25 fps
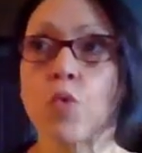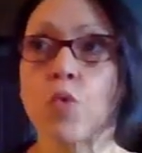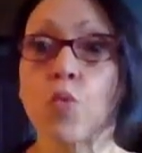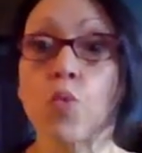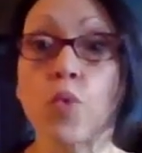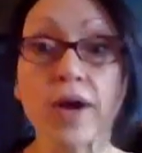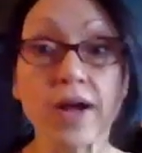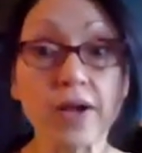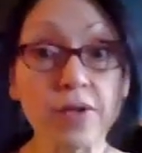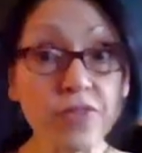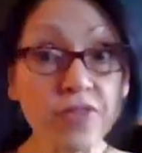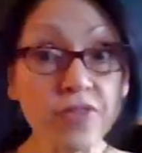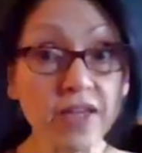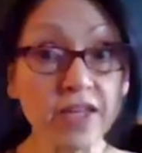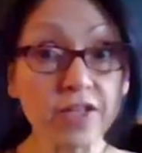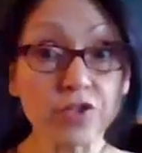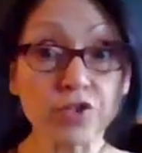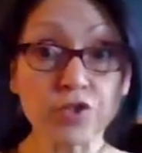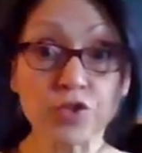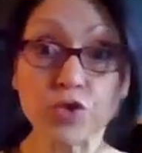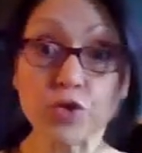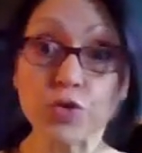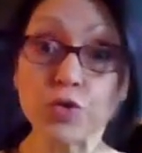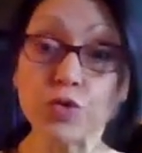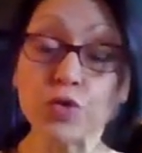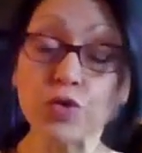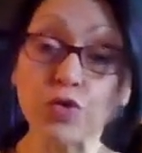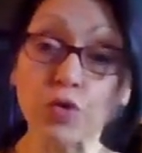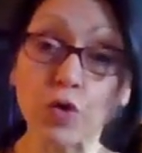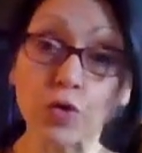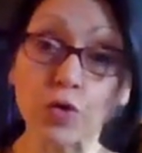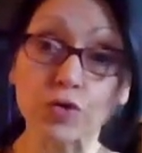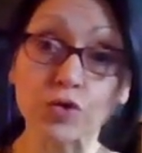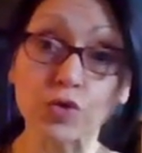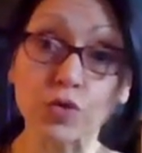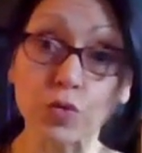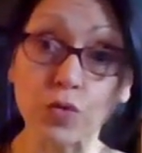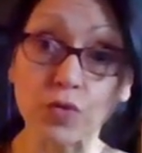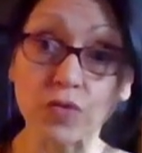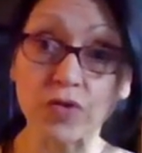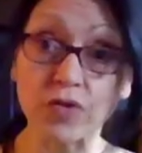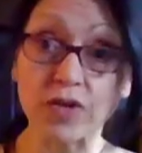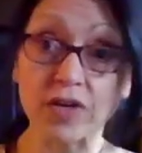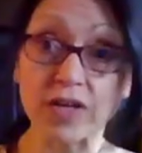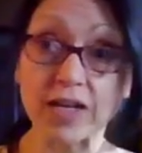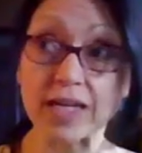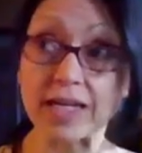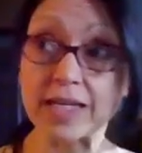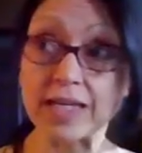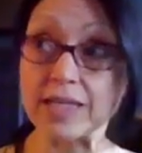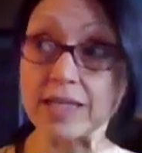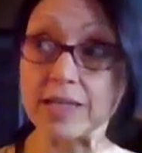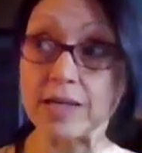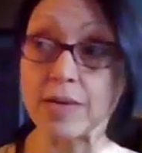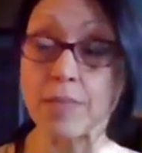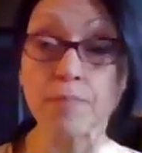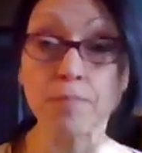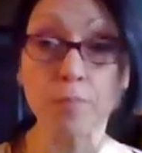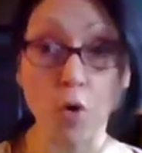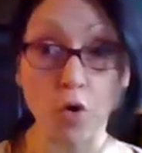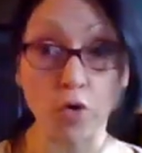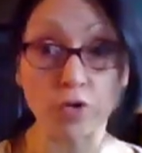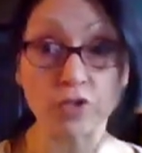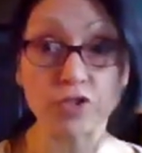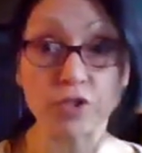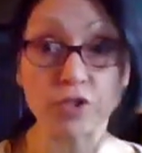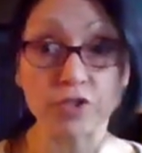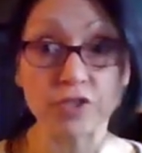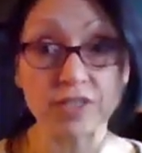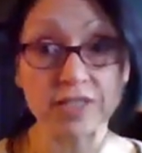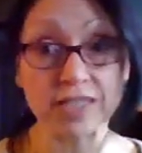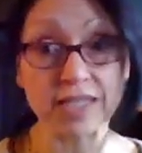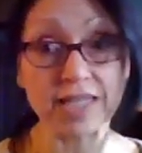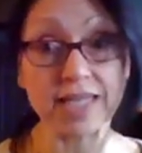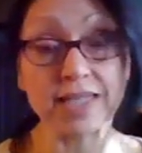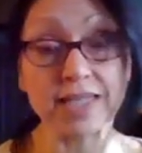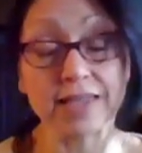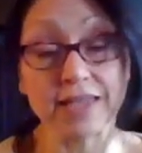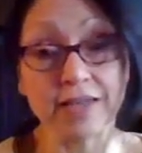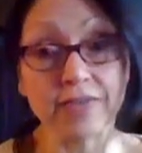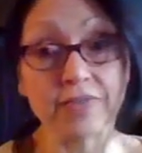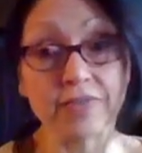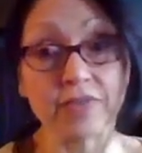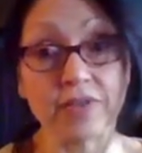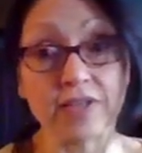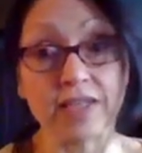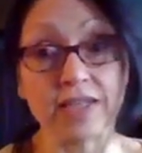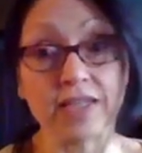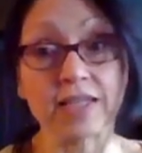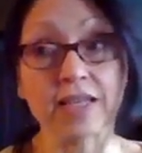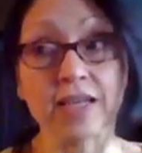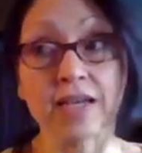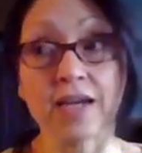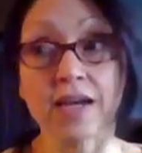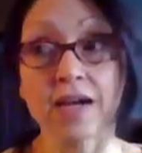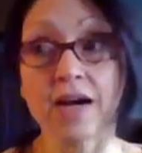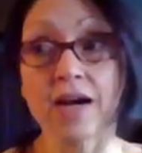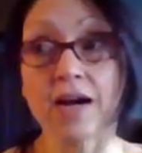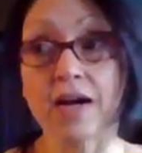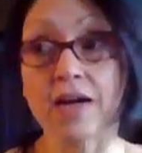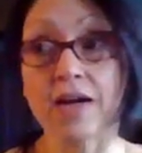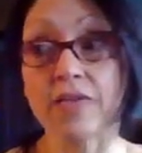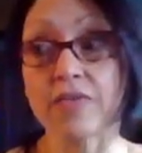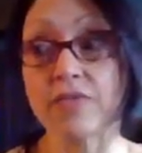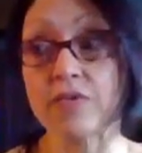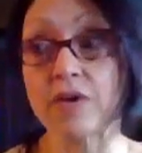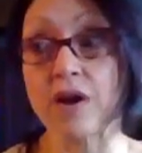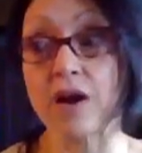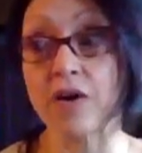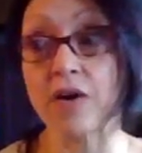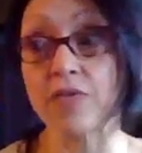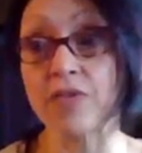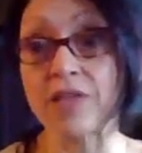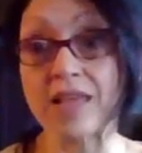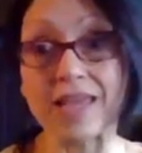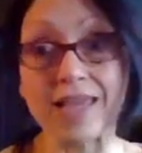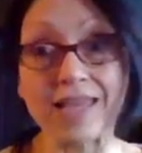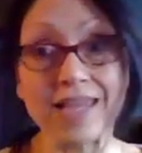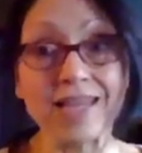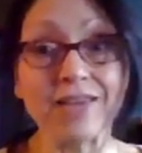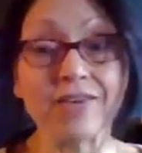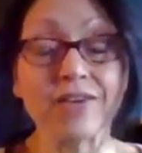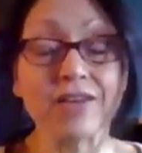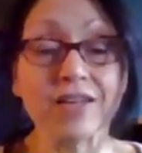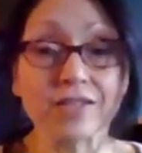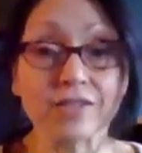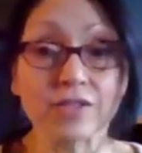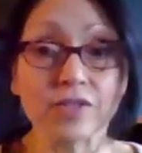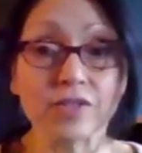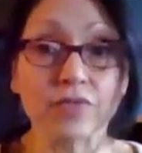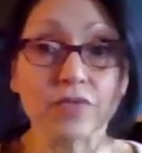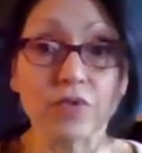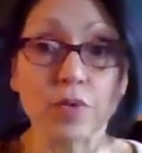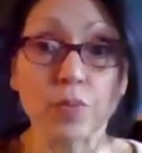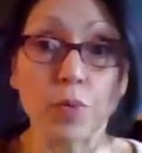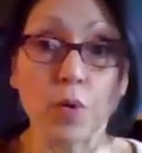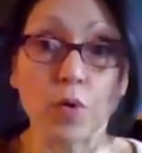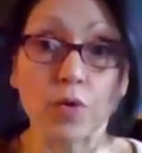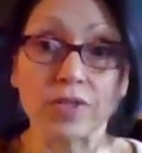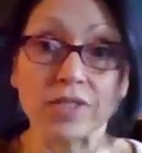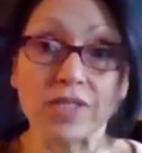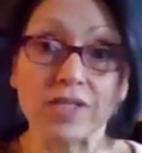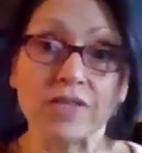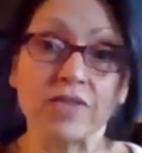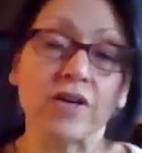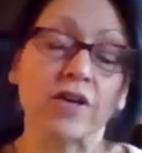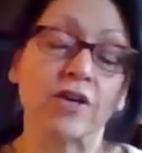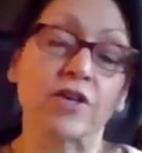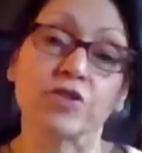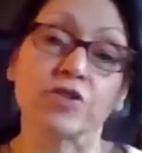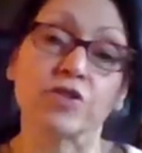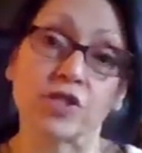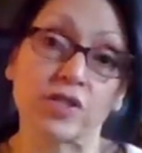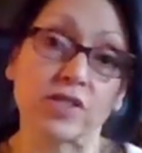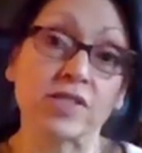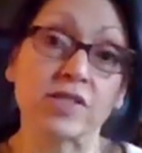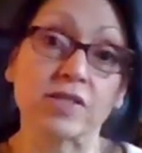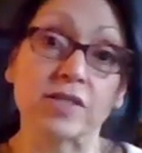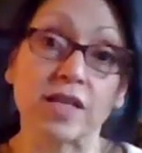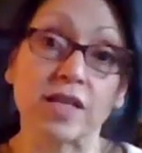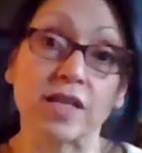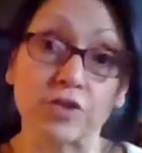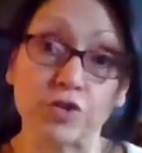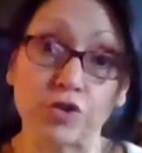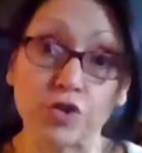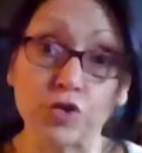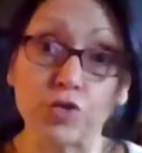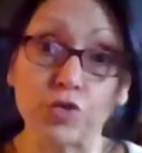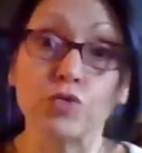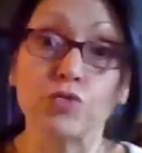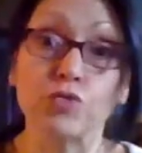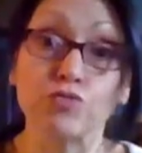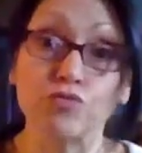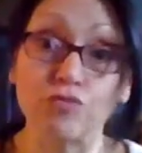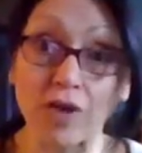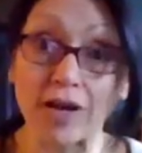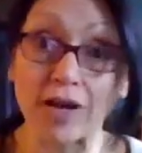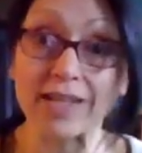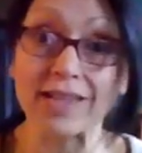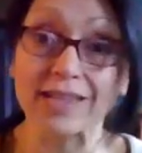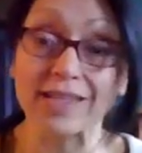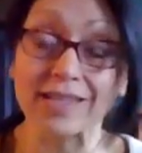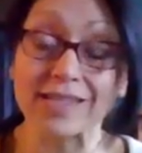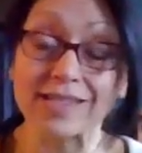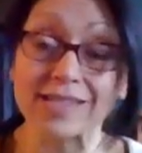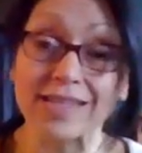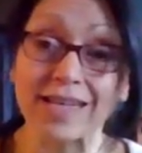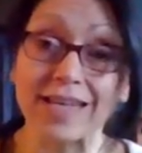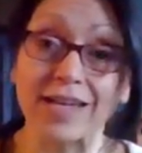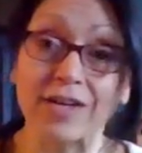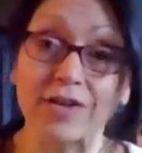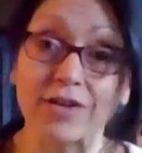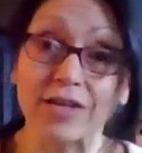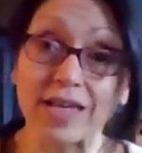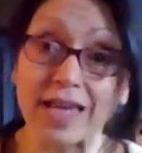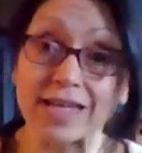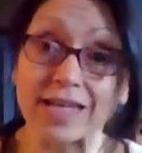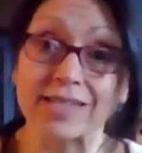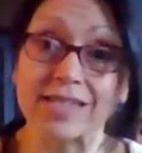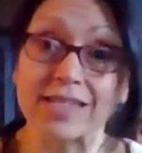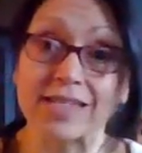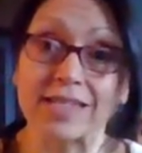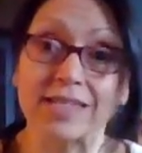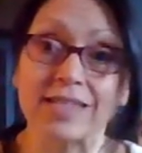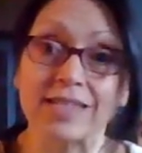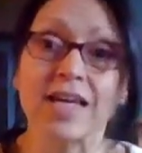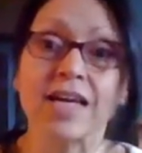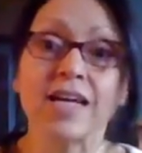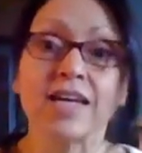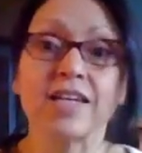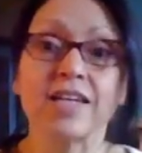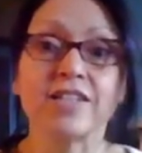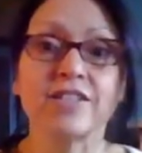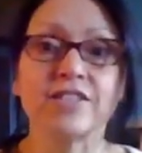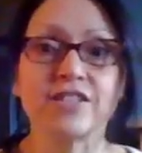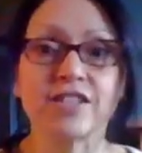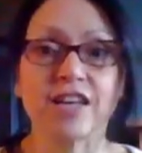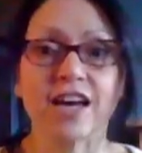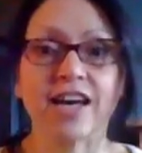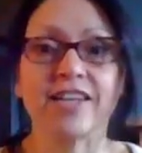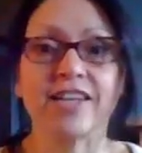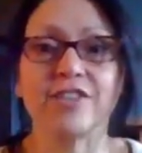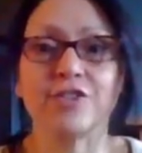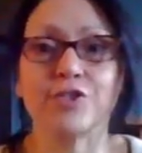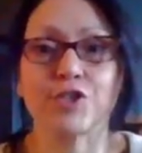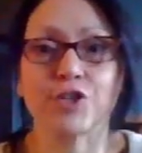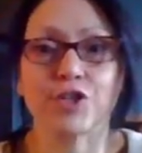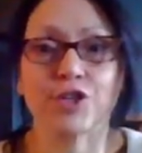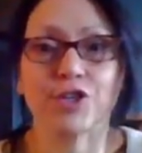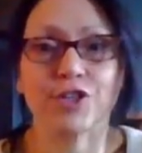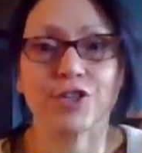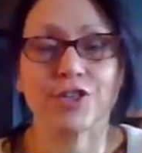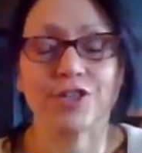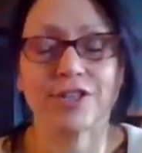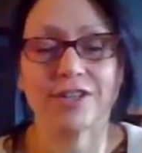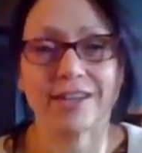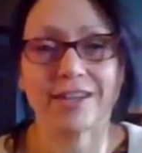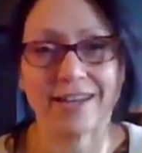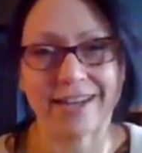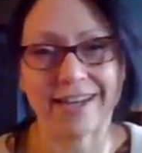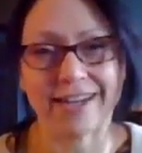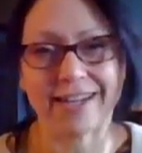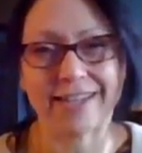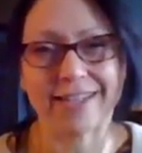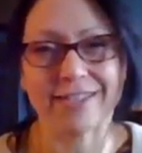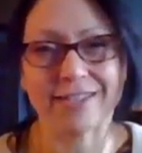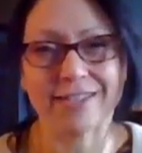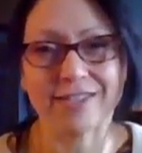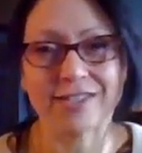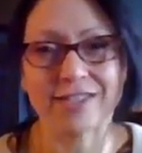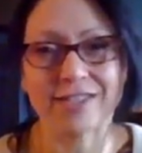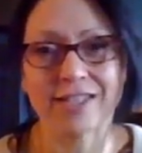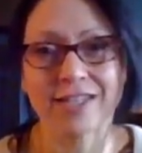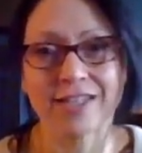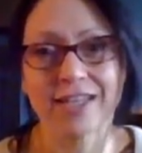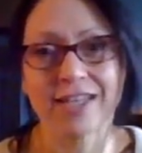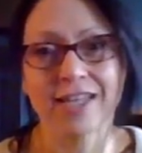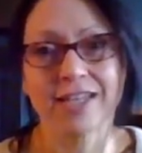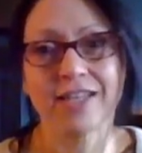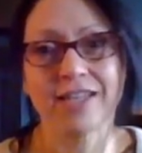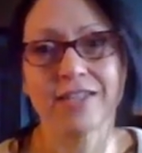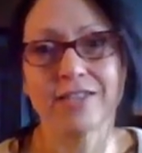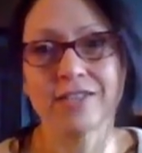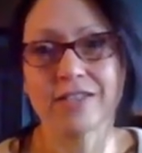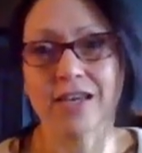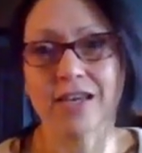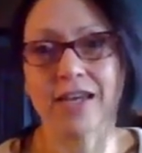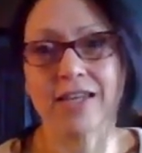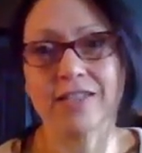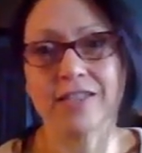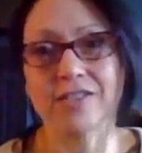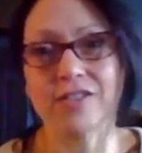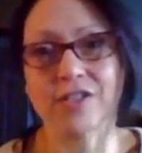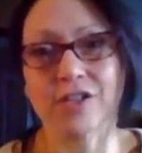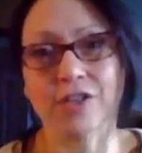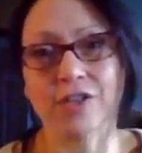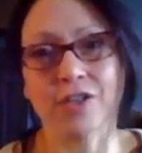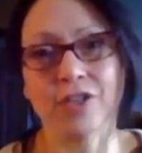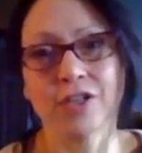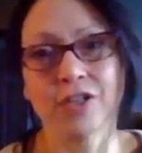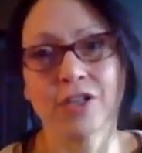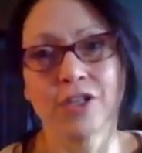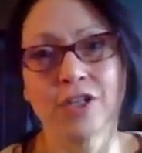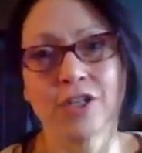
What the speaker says: where things do cross over in modern day living are the areas of the body that are just, as you rightly say, are getting tighter and tighter.